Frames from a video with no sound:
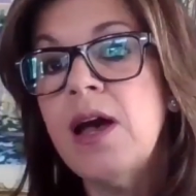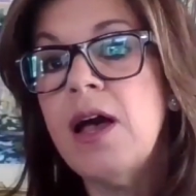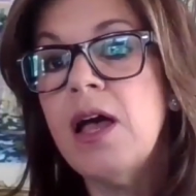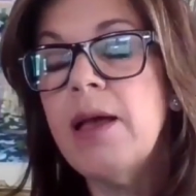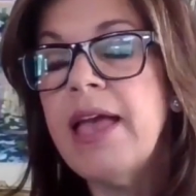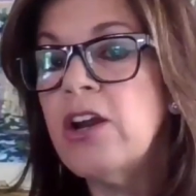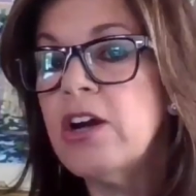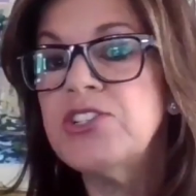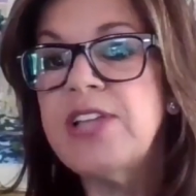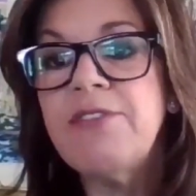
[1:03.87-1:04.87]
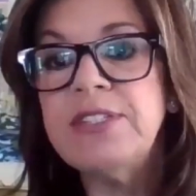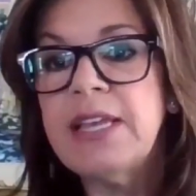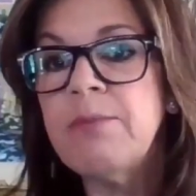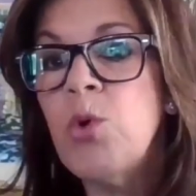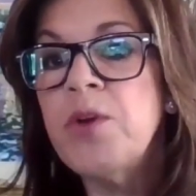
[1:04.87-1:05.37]
Uh, and our staff
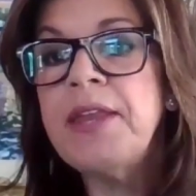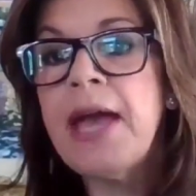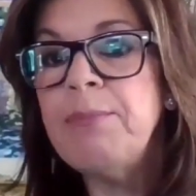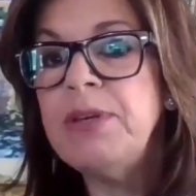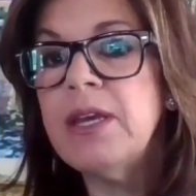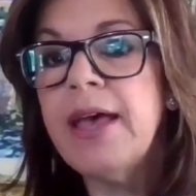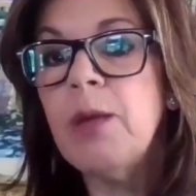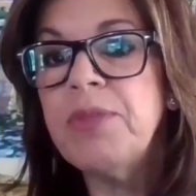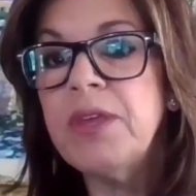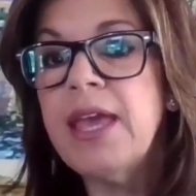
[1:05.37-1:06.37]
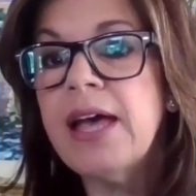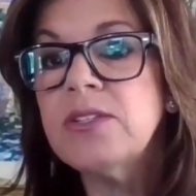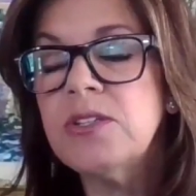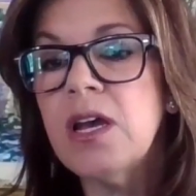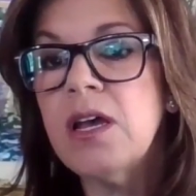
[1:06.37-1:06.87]
is more than happy to help the
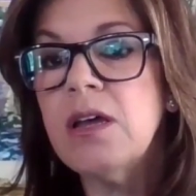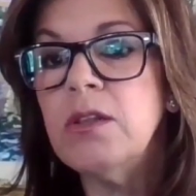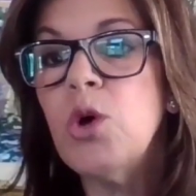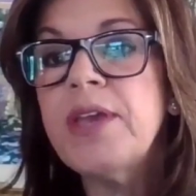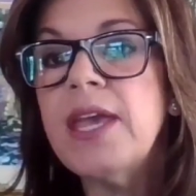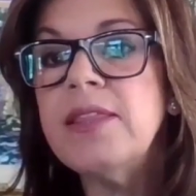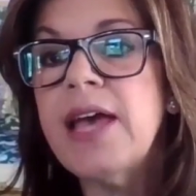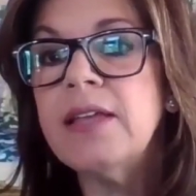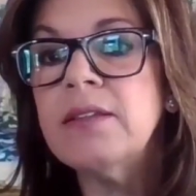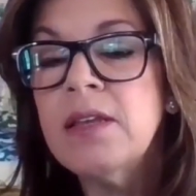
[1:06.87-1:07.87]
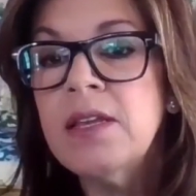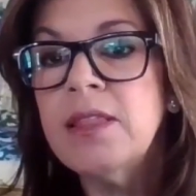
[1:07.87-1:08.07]
guest uh, locate that,